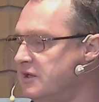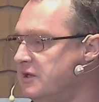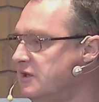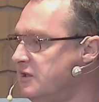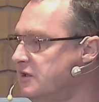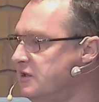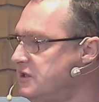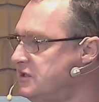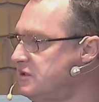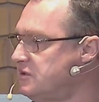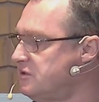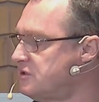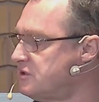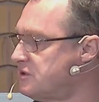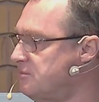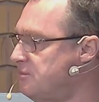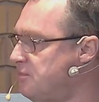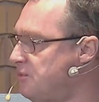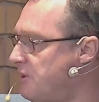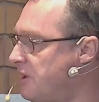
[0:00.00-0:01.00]
And at
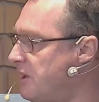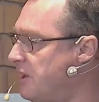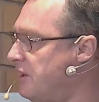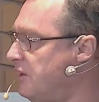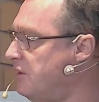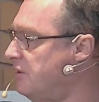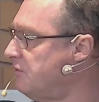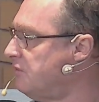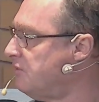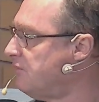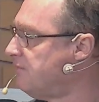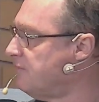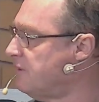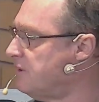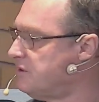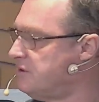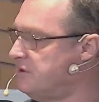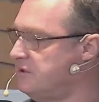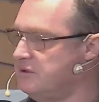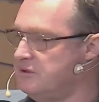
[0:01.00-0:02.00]
least do some praying and
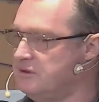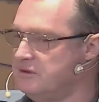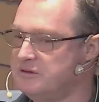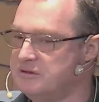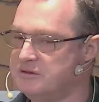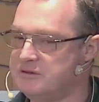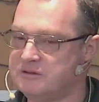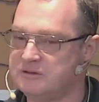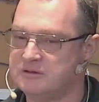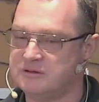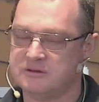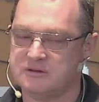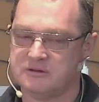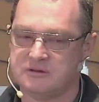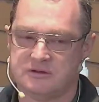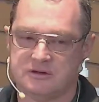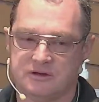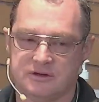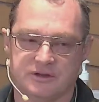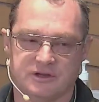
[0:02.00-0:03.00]
reflecting
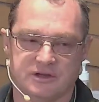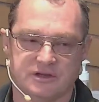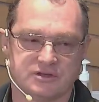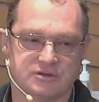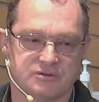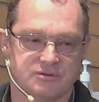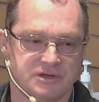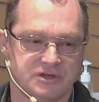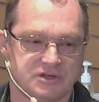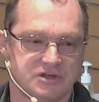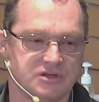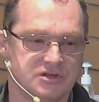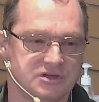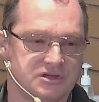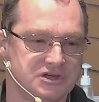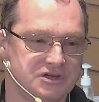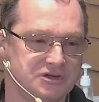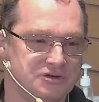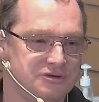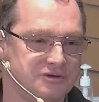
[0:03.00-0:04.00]
on those
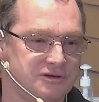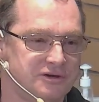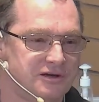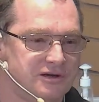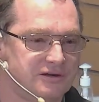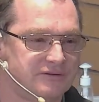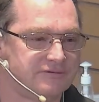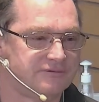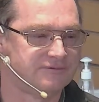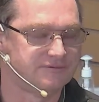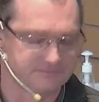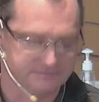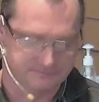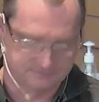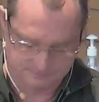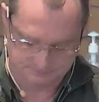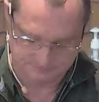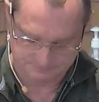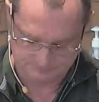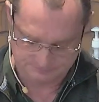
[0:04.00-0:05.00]
questions in your
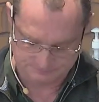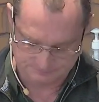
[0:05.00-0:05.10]
life.